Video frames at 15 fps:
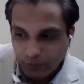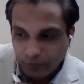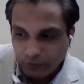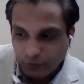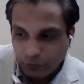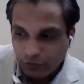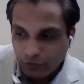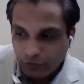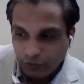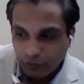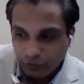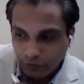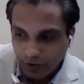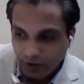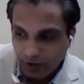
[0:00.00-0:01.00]
So we should
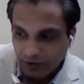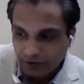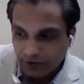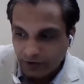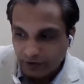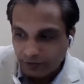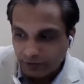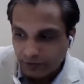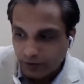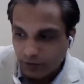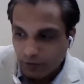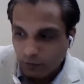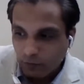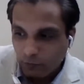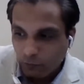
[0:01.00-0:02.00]
train ourselves
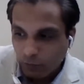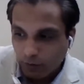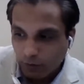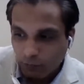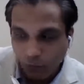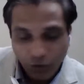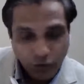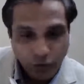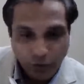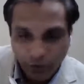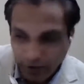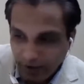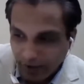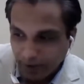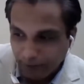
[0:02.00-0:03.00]
what to
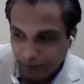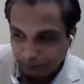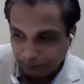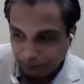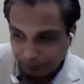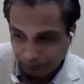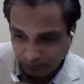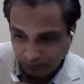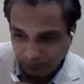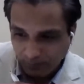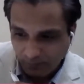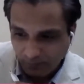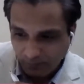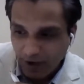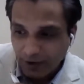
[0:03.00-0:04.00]
think.
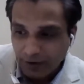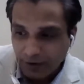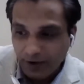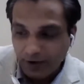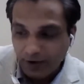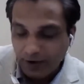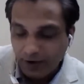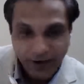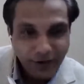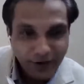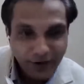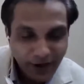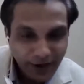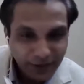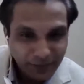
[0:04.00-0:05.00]
And
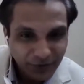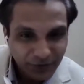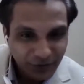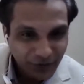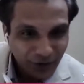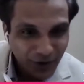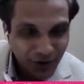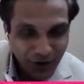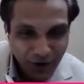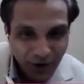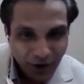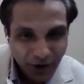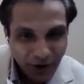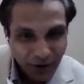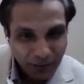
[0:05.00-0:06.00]
again, like Mr.
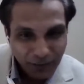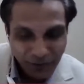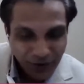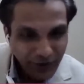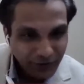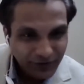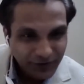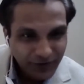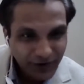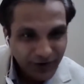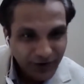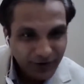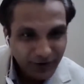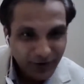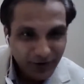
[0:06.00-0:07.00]
David
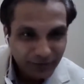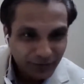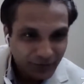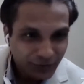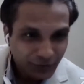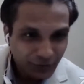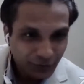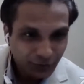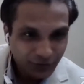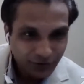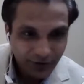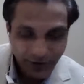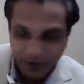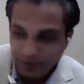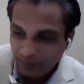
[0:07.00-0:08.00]
said, like Mr. Jude
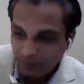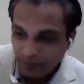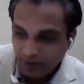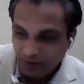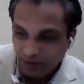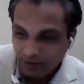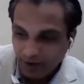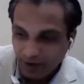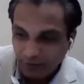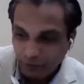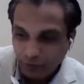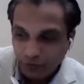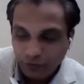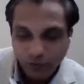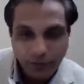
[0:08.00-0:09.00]
said, like
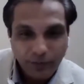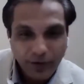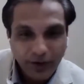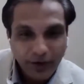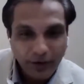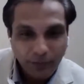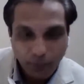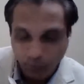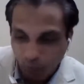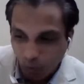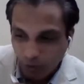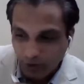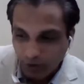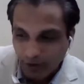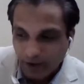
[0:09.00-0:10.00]
we should be
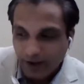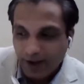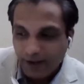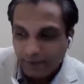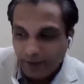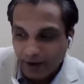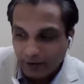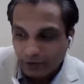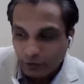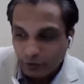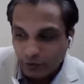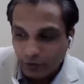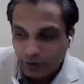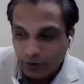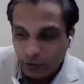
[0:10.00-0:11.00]
bold, and that is
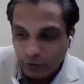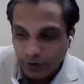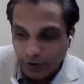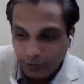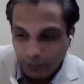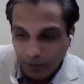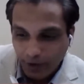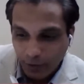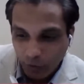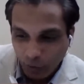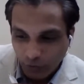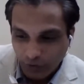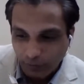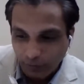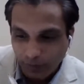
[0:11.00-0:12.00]
also included in my
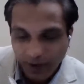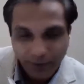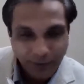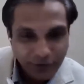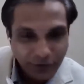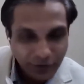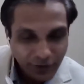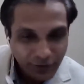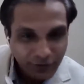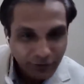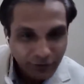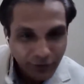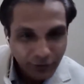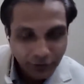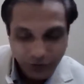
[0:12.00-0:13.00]
notes by Mr. Travis
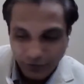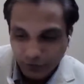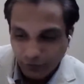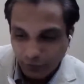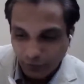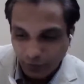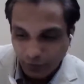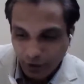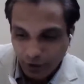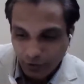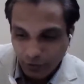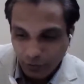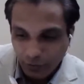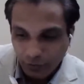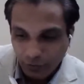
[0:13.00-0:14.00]
Vindusen. So
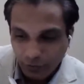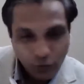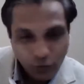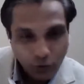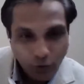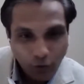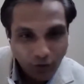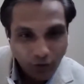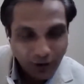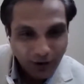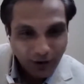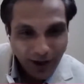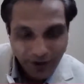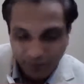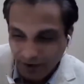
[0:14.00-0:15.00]
you all are
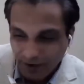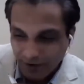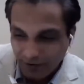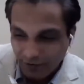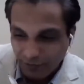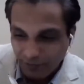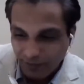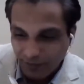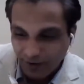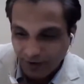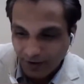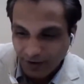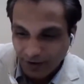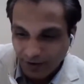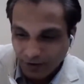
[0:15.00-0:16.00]
like-minded for me.
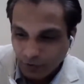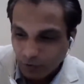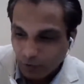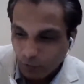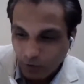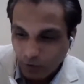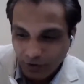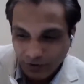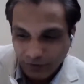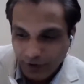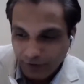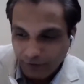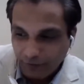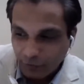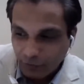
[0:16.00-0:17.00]
So words
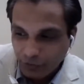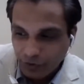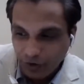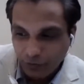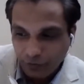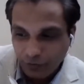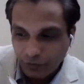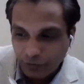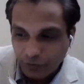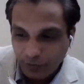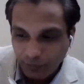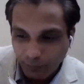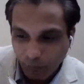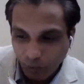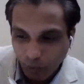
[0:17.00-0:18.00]
create future. We should be
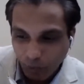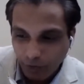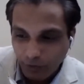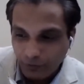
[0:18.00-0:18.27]
bold.